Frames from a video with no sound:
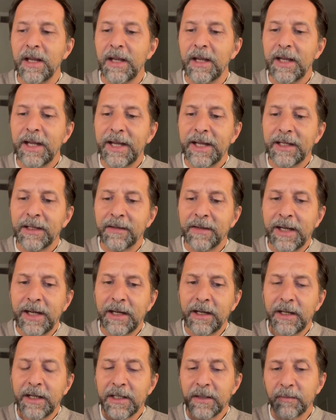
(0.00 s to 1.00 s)
and
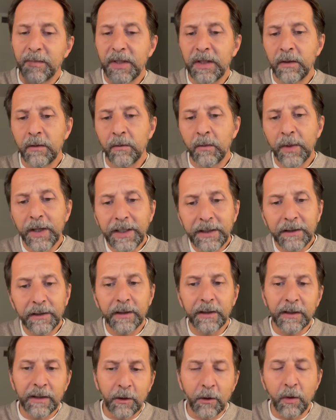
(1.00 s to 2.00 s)
that has been
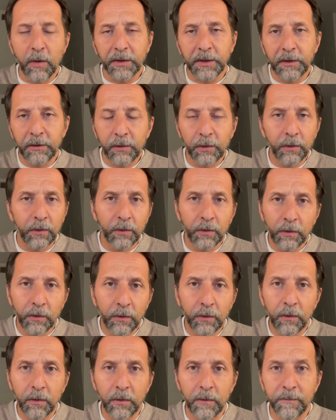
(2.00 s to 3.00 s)
written, according
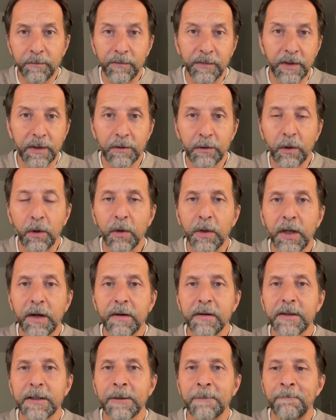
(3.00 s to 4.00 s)
to
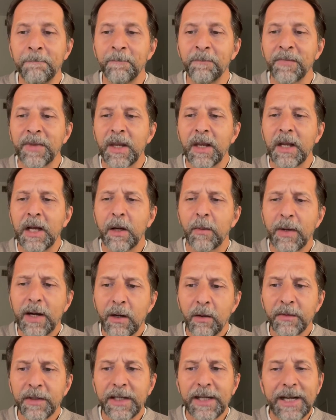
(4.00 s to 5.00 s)
scholars,
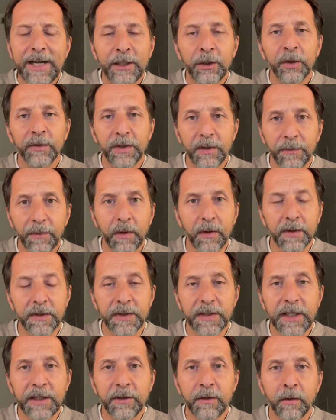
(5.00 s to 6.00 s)
around the end of the first
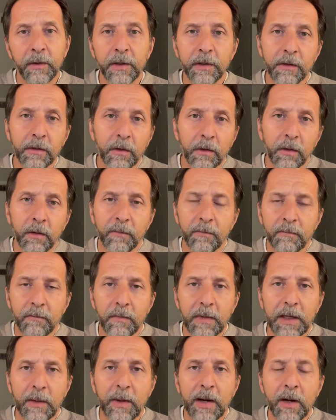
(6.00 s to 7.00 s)
century, so
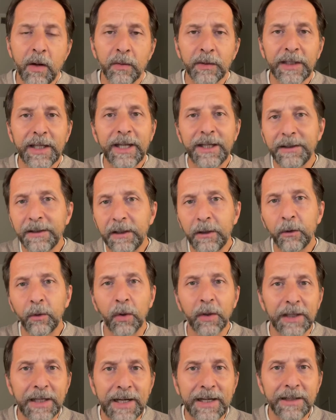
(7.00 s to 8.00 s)
around 80 or
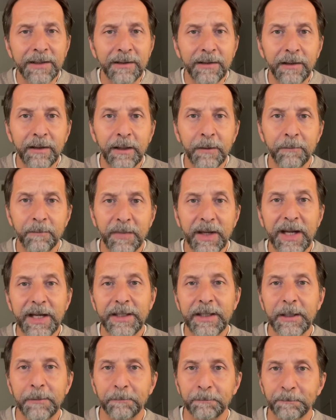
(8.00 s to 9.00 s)
90
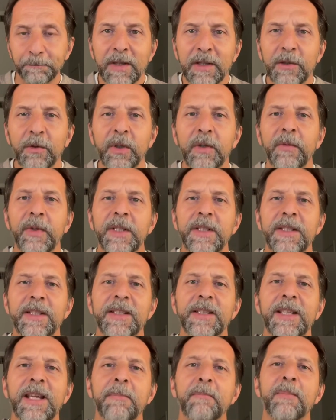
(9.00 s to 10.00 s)
AD. So if we
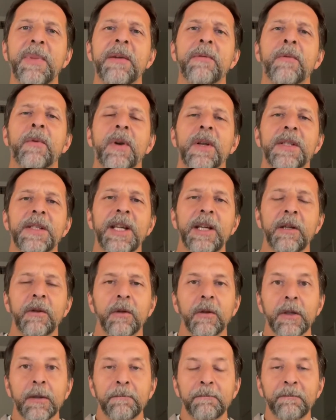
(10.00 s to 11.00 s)
step back for a
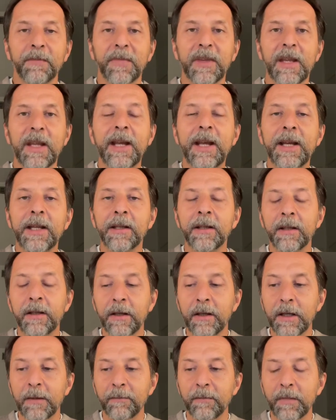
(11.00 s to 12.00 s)
second and
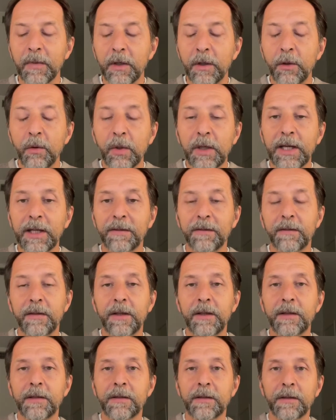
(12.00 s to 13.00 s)
uh, look at
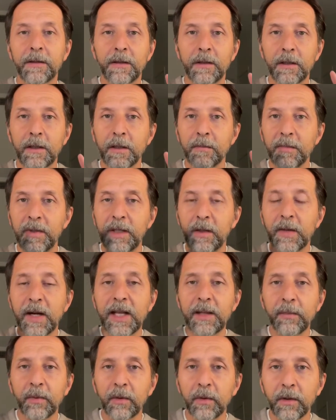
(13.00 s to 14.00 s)
this uh,
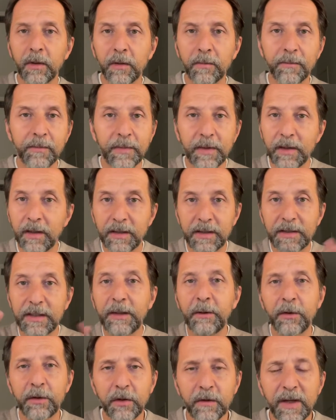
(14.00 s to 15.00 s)
incredible
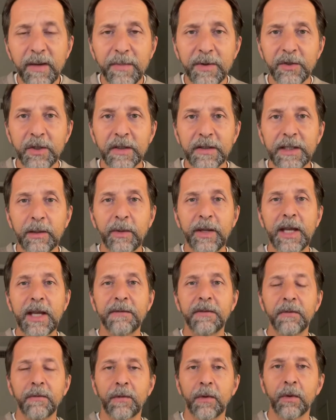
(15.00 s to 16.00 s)
series of images that we have
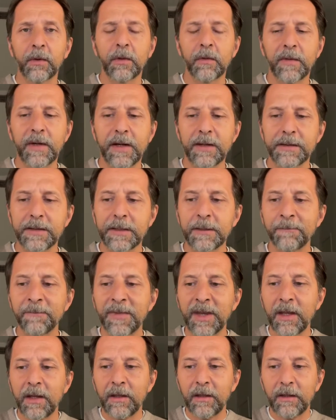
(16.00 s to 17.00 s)
in front of us,
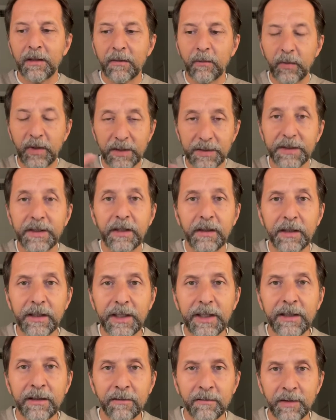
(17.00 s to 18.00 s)
we are still
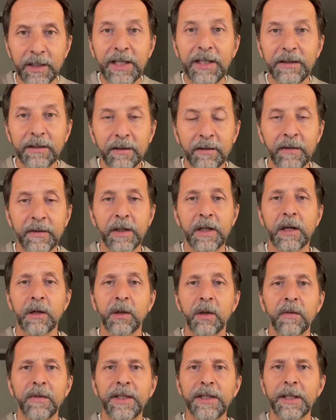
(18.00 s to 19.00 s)
in Eden, in the
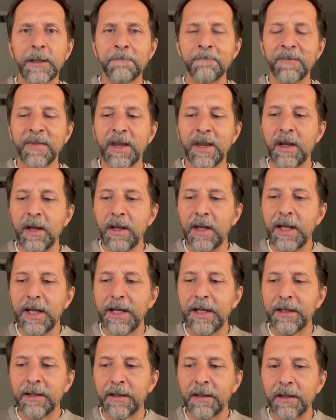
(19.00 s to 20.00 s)
Garden of Eden,
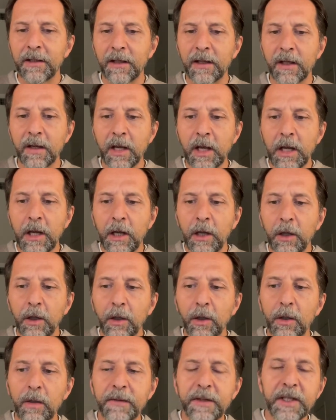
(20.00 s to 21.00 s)
and uh,
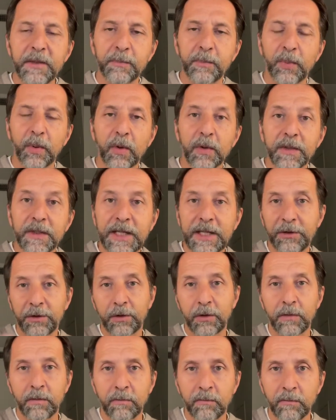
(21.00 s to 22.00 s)
all this
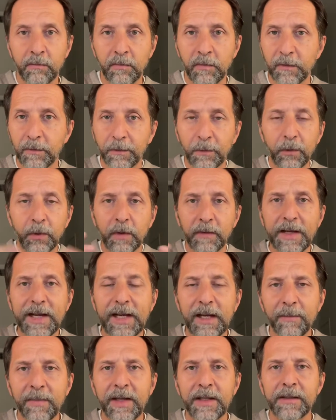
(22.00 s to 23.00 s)
procession full of
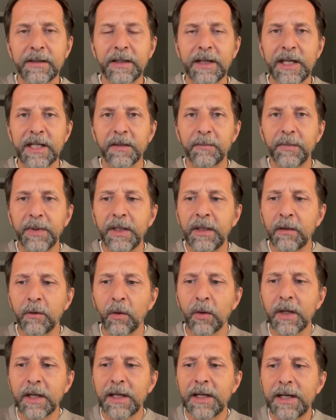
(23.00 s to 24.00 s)
elements has been
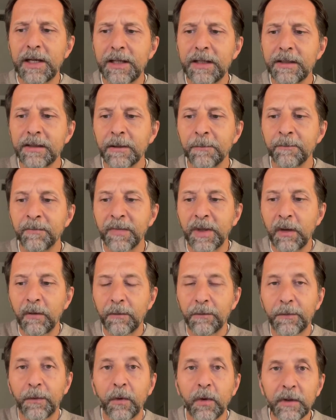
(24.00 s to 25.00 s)
organized
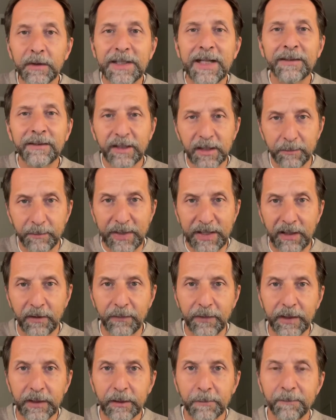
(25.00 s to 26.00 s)
for Dante's
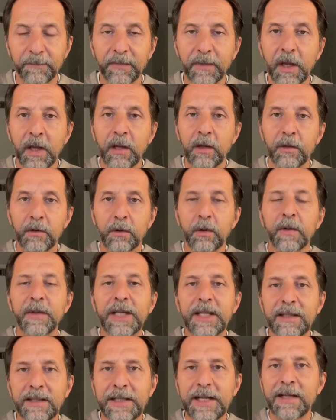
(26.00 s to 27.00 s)
benefit, so
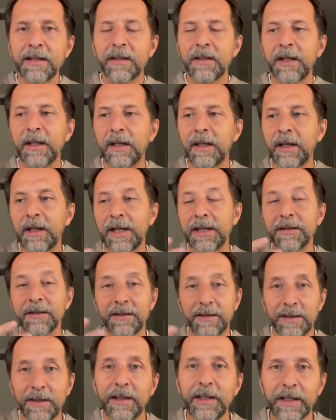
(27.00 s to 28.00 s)
that Dante can
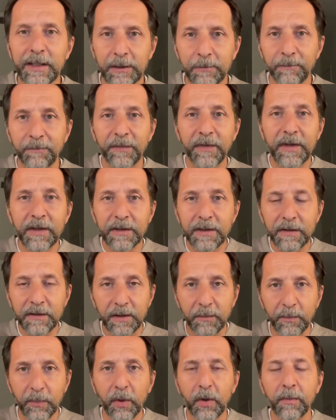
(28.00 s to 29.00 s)
see it this is the
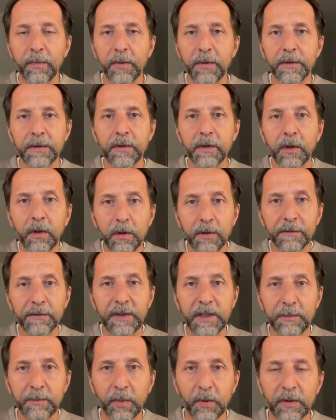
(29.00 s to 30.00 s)
purpose of
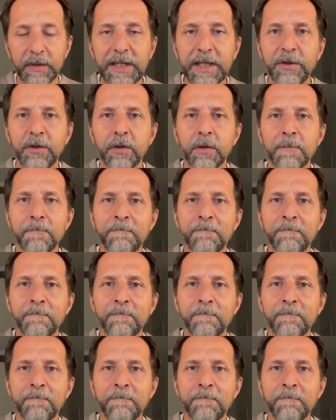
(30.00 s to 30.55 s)
this procession